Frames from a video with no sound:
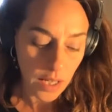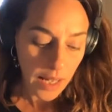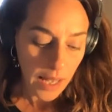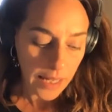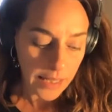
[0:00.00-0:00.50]

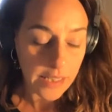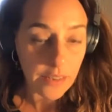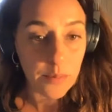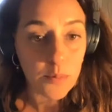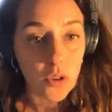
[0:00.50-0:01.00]
And
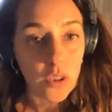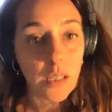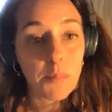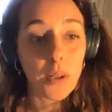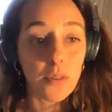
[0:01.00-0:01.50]
here I'm talking
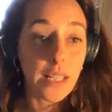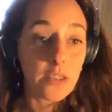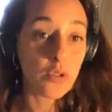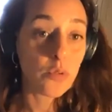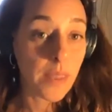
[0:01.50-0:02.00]
about
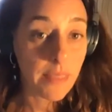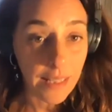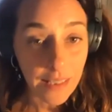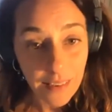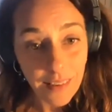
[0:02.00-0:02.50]
nature
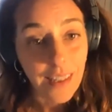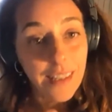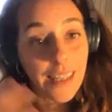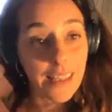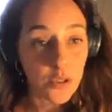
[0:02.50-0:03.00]
within
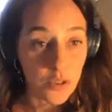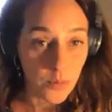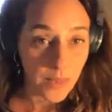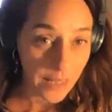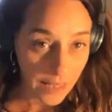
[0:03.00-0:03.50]
and nature
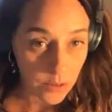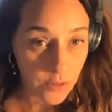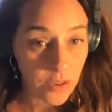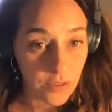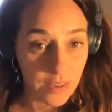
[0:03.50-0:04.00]

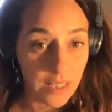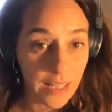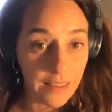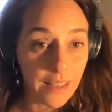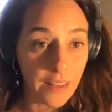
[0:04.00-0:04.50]
without.
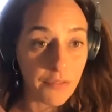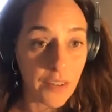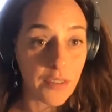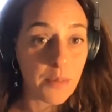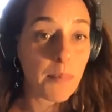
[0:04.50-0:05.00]
They are
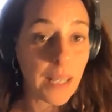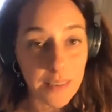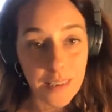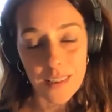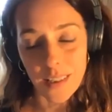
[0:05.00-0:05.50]
very
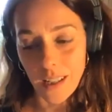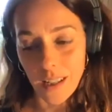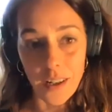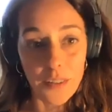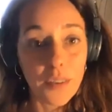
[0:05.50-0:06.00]
much
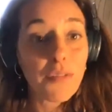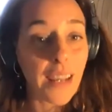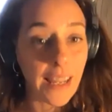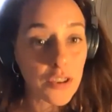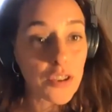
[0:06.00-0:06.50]
a
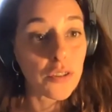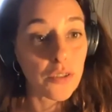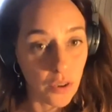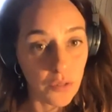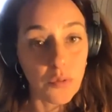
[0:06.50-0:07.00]

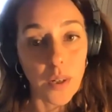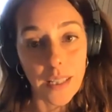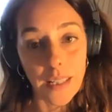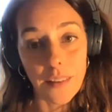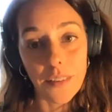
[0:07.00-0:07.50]
reflection of one
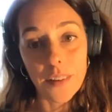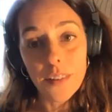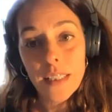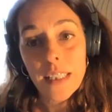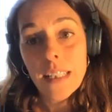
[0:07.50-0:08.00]
another.
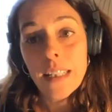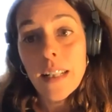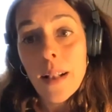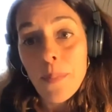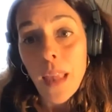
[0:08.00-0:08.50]

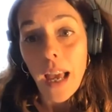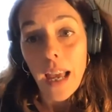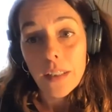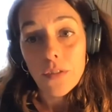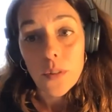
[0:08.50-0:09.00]

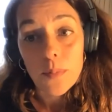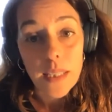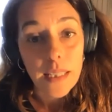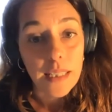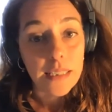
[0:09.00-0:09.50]
And from
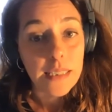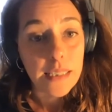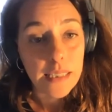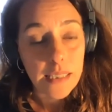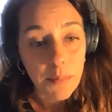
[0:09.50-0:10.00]
the
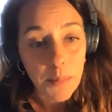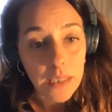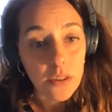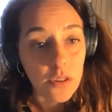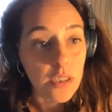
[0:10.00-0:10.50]

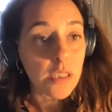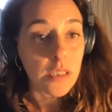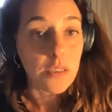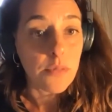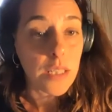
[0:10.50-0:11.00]
systemic
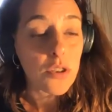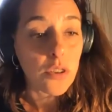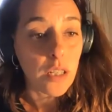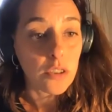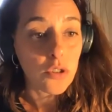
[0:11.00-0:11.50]

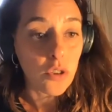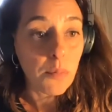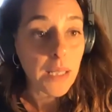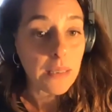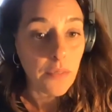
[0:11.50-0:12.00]
transgenerational
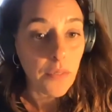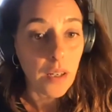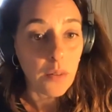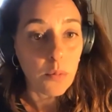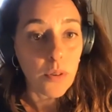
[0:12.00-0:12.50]
trauma
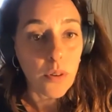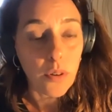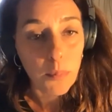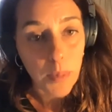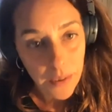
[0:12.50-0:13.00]
that we're
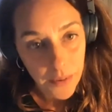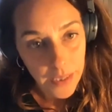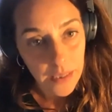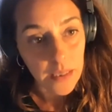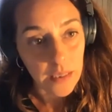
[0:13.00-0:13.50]
all
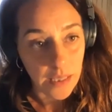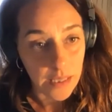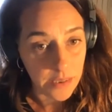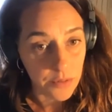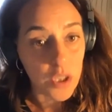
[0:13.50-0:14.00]
bearing
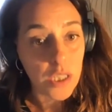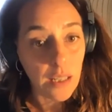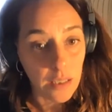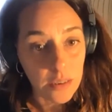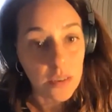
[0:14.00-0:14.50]
as a
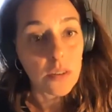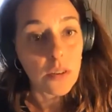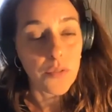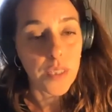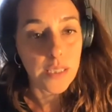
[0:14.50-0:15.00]
result
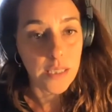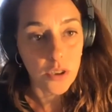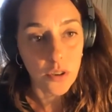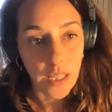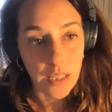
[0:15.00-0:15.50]
of this
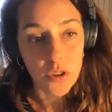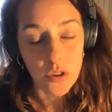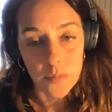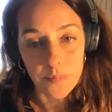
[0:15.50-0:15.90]
disconnection.